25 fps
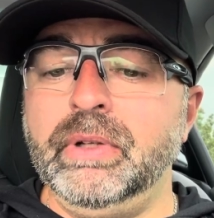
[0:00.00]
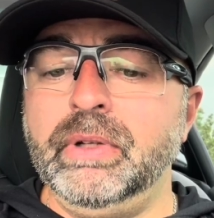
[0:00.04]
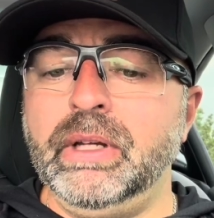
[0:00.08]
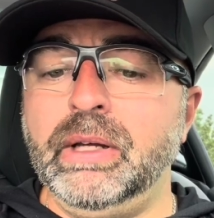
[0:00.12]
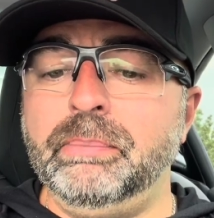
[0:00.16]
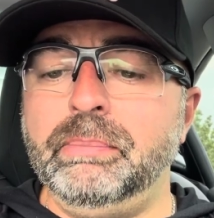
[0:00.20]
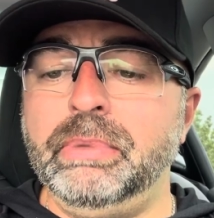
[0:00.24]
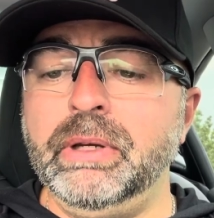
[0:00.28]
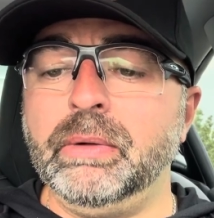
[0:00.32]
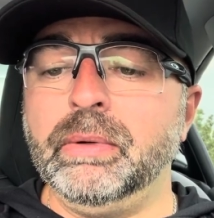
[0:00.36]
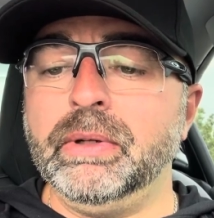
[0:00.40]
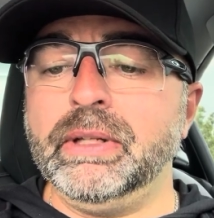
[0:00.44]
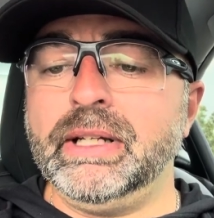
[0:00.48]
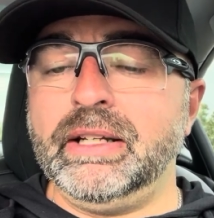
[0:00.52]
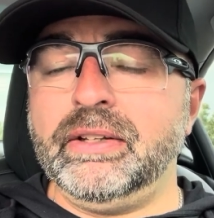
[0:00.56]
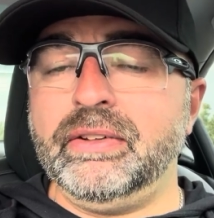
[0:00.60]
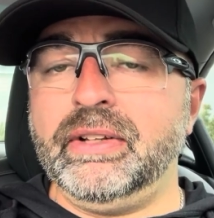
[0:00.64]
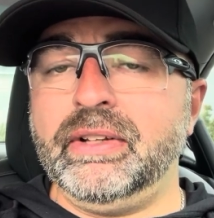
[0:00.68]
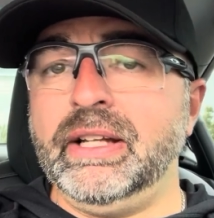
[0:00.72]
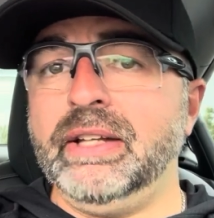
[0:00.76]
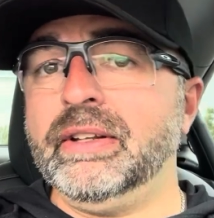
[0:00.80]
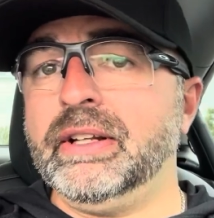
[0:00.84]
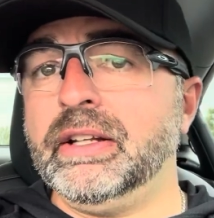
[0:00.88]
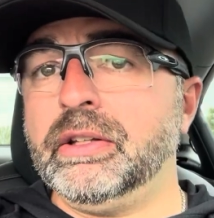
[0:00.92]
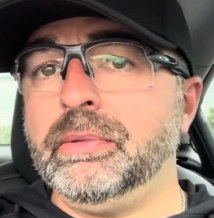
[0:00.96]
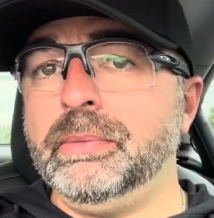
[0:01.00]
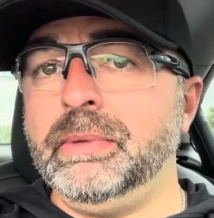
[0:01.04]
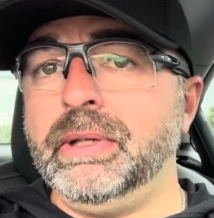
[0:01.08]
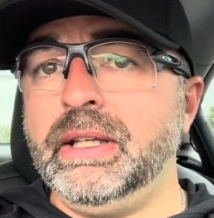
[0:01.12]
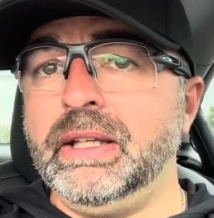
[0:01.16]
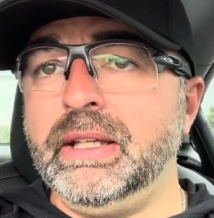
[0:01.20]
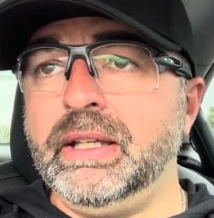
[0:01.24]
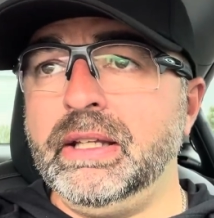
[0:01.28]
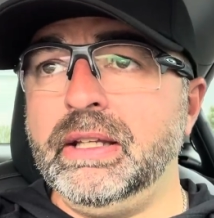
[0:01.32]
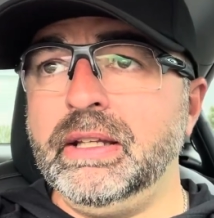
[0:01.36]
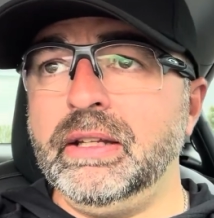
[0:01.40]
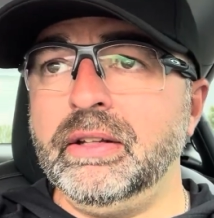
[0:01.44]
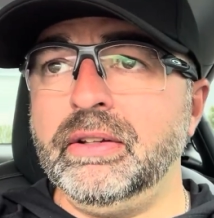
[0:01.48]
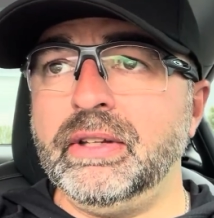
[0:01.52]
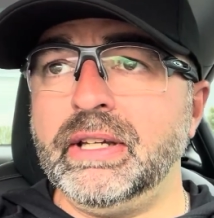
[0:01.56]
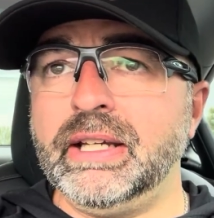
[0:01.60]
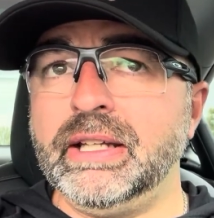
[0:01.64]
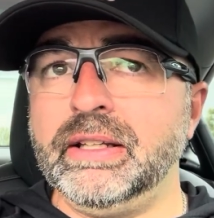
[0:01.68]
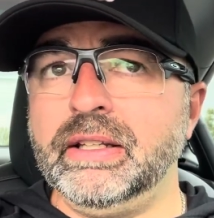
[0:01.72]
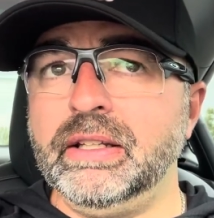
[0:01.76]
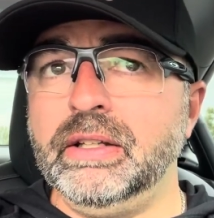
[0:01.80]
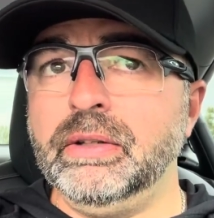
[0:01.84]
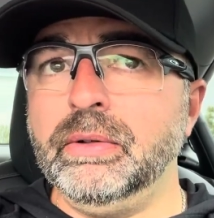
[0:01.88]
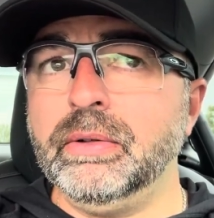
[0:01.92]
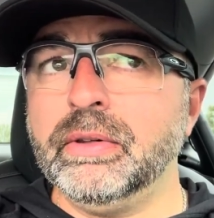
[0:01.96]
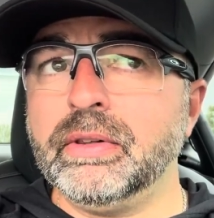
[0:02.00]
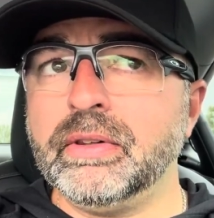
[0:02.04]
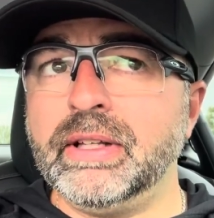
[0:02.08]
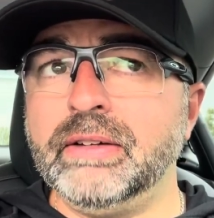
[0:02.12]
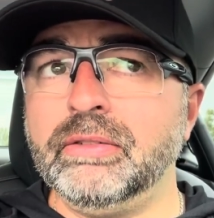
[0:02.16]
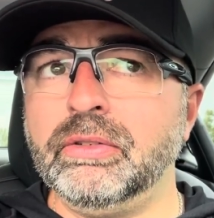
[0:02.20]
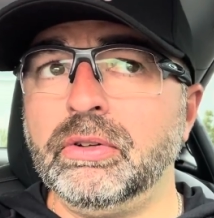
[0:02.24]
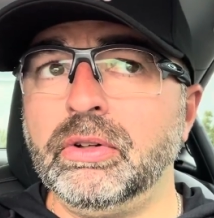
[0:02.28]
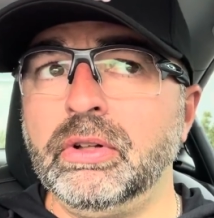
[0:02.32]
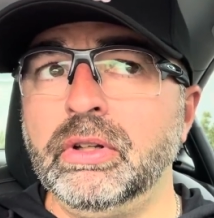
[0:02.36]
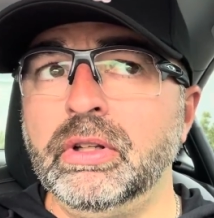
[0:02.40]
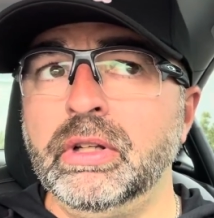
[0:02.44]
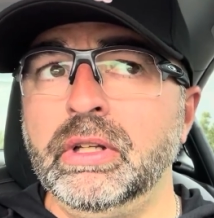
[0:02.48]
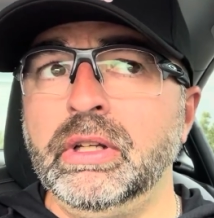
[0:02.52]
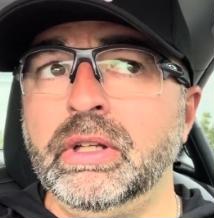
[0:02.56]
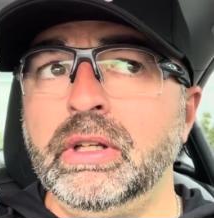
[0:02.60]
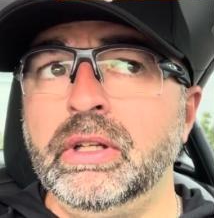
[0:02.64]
big one that stands out to me is at the youth level.